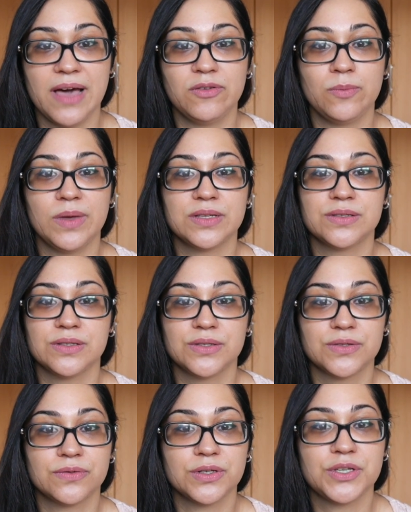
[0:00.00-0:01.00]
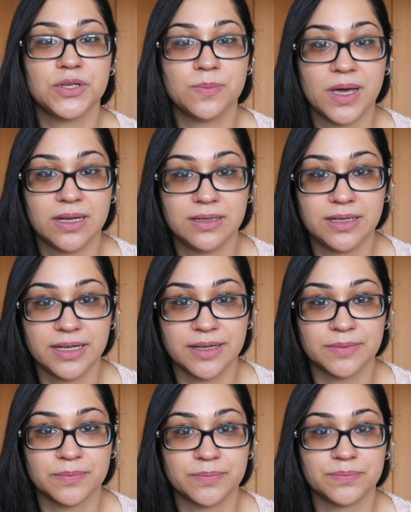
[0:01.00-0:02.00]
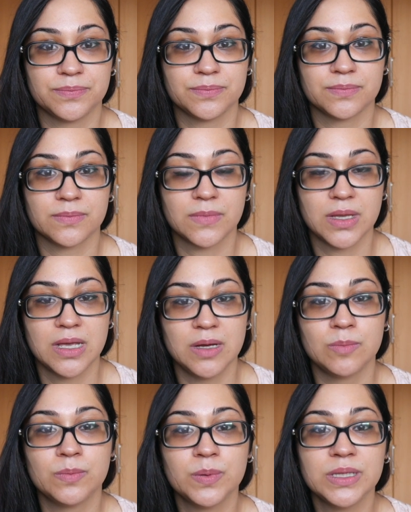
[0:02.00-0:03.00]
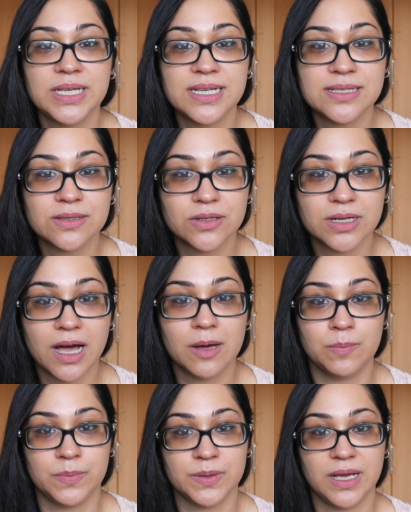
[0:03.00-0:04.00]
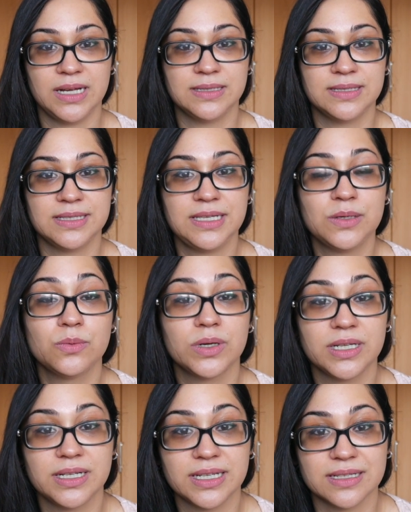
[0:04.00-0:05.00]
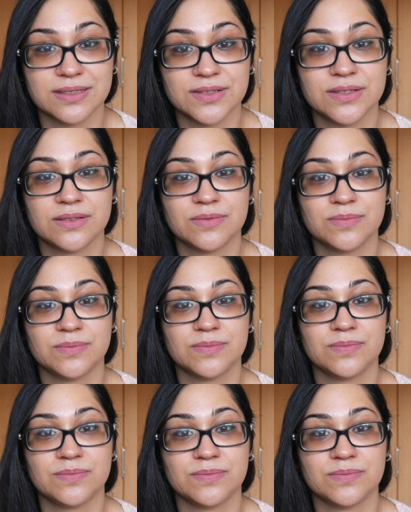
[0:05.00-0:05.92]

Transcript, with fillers: We have a message for humanity. Please look up and see what it is.